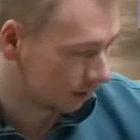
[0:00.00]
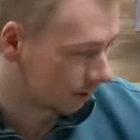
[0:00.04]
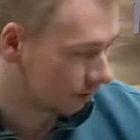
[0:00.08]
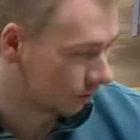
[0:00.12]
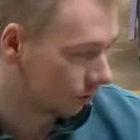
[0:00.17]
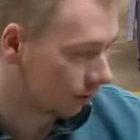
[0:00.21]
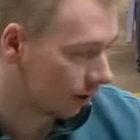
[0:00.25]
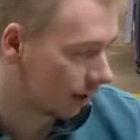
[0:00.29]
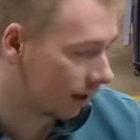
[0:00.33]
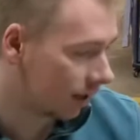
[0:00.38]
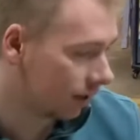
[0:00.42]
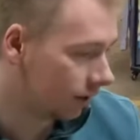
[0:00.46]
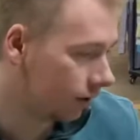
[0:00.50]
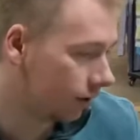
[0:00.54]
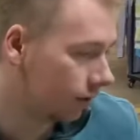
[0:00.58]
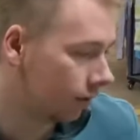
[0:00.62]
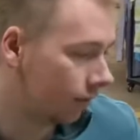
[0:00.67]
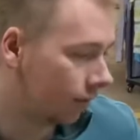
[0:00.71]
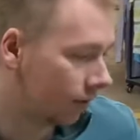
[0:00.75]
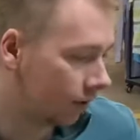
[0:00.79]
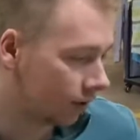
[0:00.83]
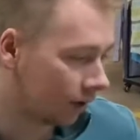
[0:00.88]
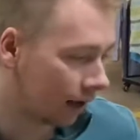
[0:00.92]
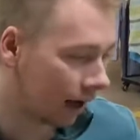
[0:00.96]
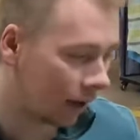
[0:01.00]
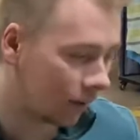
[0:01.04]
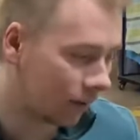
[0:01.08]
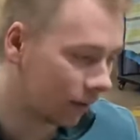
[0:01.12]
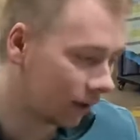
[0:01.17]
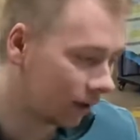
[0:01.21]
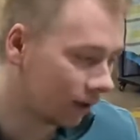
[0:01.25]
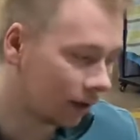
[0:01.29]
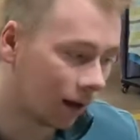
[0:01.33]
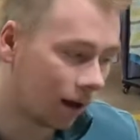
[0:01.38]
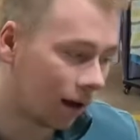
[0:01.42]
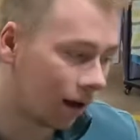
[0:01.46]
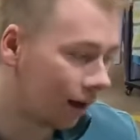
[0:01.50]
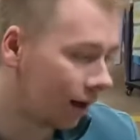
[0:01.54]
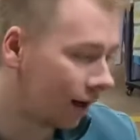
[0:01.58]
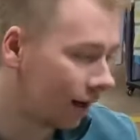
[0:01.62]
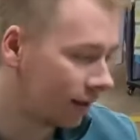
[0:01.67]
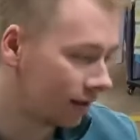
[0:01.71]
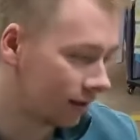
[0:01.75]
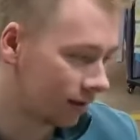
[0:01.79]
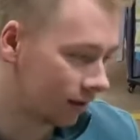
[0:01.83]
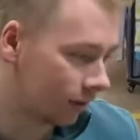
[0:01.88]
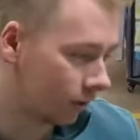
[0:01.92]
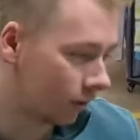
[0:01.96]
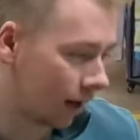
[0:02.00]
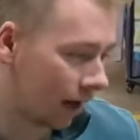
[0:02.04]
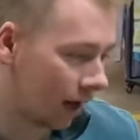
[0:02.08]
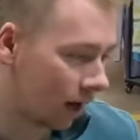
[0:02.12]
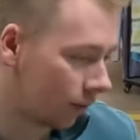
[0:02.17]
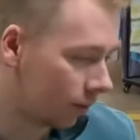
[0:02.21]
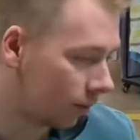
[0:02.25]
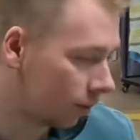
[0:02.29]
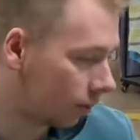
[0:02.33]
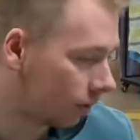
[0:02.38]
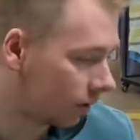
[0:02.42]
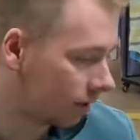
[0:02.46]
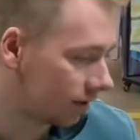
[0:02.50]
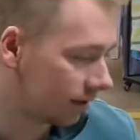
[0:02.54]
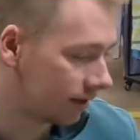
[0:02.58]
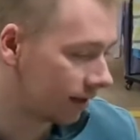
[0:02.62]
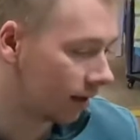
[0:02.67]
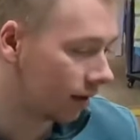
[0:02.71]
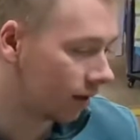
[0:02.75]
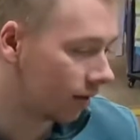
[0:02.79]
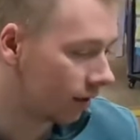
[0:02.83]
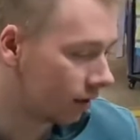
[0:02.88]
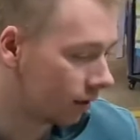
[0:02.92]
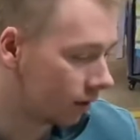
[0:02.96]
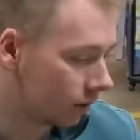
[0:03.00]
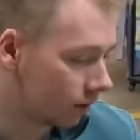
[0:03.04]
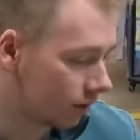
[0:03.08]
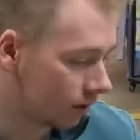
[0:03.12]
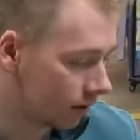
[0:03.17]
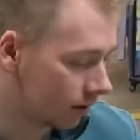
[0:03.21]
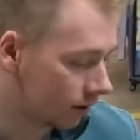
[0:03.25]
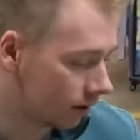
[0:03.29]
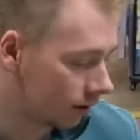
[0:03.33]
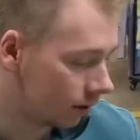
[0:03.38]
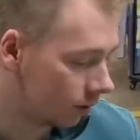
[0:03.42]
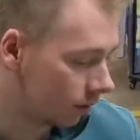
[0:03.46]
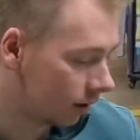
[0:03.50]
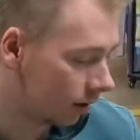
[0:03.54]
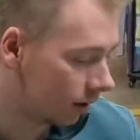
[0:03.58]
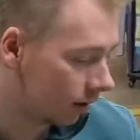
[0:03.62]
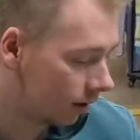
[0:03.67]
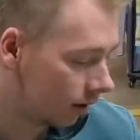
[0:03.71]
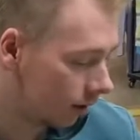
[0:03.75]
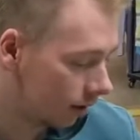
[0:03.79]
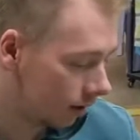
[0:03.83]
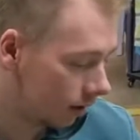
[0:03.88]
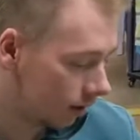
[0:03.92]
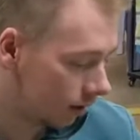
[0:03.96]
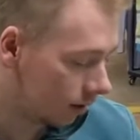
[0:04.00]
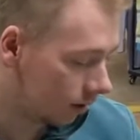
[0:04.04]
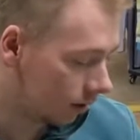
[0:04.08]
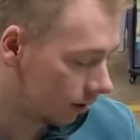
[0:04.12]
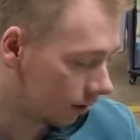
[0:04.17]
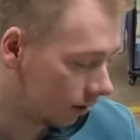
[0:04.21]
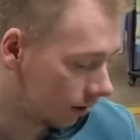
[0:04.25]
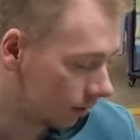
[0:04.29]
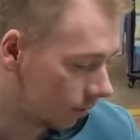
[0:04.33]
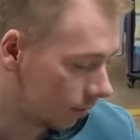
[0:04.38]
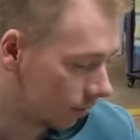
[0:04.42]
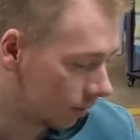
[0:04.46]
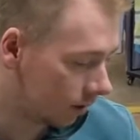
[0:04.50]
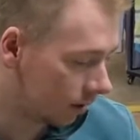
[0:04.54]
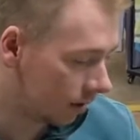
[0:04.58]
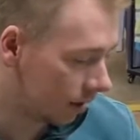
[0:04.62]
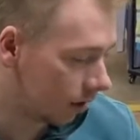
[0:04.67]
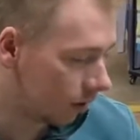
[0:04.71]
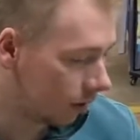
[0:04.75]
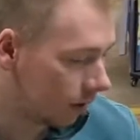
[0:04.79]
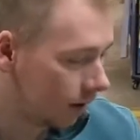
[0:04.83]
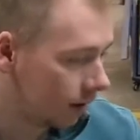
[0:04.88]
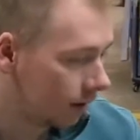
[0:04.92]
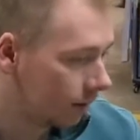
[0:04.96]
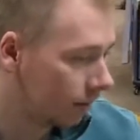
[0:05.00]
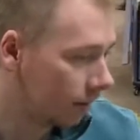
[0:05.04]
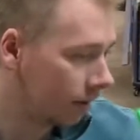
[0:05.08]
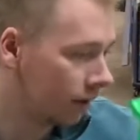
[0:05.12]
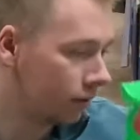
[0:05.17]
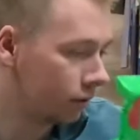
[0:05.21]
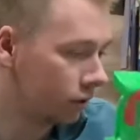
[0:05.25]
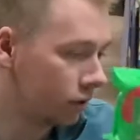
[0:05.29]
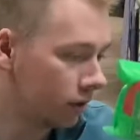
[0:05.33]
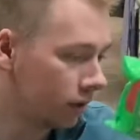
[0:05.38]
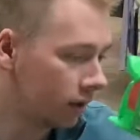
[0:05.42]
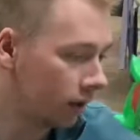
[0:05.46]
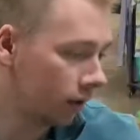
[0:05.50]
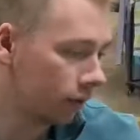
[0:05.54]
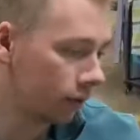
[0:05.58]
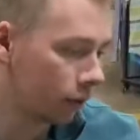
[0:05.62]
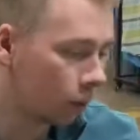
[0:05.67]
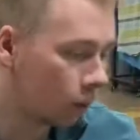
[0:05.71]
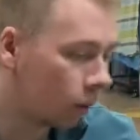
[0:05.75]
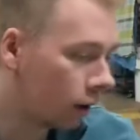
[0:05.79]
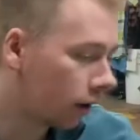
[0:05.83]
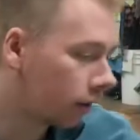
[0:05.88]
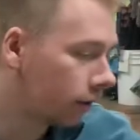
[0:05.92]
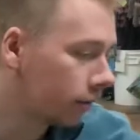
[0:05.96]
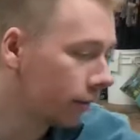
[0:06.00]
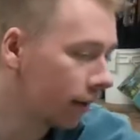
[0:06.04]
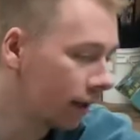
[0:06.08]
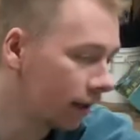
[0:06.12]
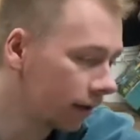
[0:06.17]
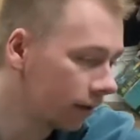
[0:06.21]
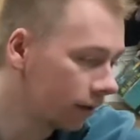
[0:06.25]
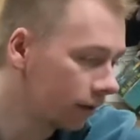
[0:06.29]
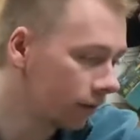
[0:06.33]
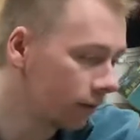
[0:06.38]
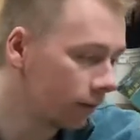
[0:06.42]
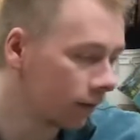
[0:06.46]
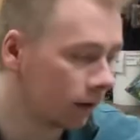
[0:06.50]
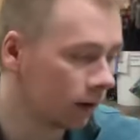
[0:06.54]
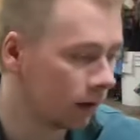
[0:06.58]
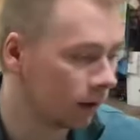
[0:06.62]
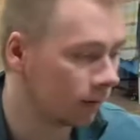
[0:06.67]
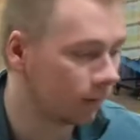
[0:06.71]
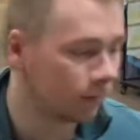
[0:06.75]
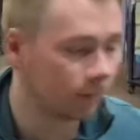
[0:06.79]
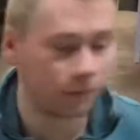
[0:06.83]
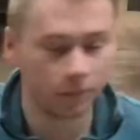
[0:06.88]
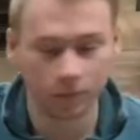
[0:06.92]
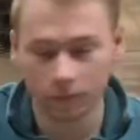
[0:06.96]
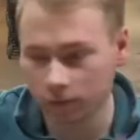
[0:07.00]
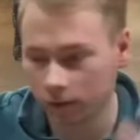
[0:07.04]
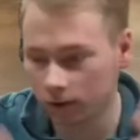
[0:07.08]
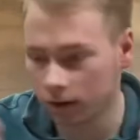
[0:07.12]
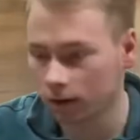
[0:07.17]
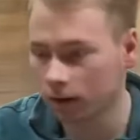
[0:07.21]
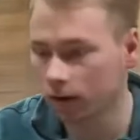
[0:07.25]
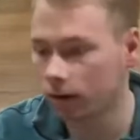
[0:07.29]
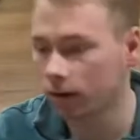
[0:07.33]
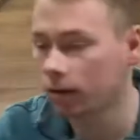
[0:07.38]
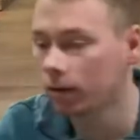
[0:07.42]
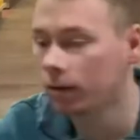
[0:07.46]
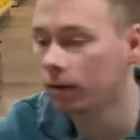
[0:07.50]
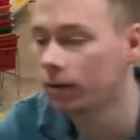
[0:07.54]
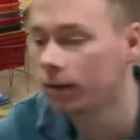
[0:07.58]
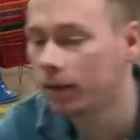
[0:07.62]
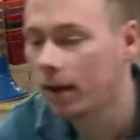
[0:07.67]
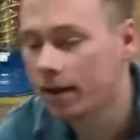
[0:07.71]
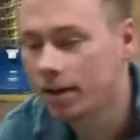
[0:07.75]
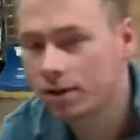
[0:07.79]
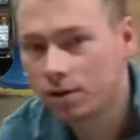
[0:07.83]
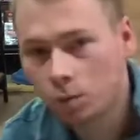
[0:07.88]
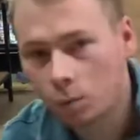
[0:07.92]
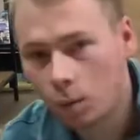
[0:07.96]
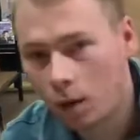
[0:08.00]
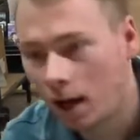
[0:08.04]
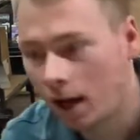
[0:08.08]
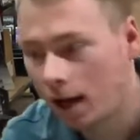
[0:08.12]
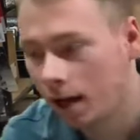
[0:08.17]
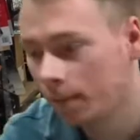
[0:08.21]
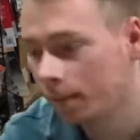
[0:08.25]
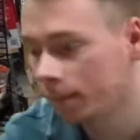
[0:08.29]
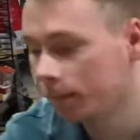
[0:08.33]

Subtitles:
trying to figure out the lots on how we want to sell those and do it. You know, here's another watermelon face wipe.